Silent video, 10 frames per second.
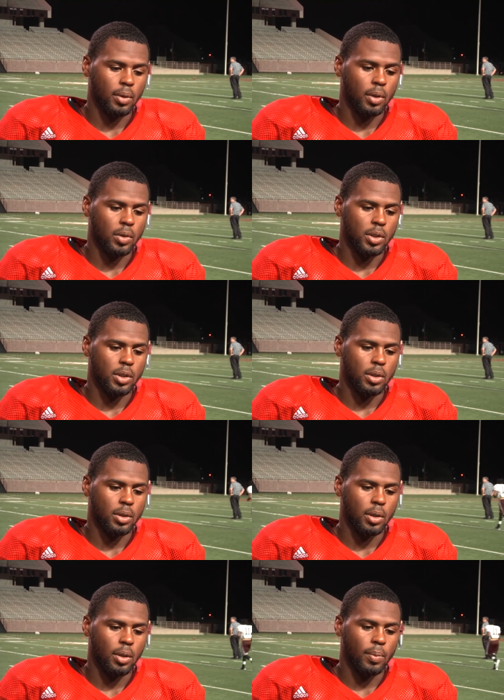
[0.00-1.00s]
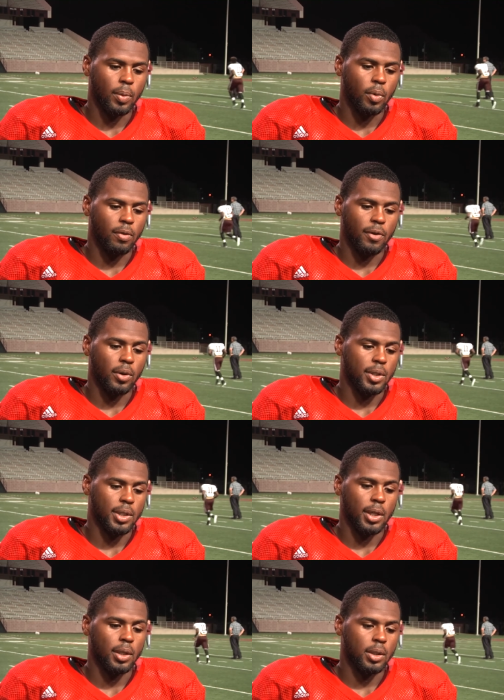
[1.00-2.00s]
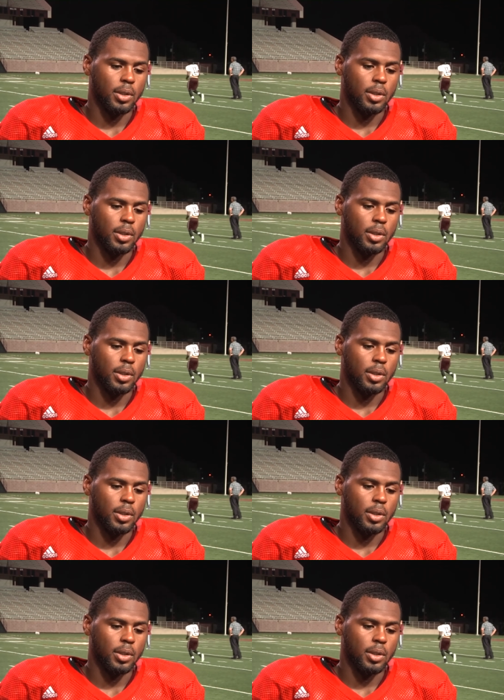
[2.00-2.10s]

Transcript: you know, just been more focused lately.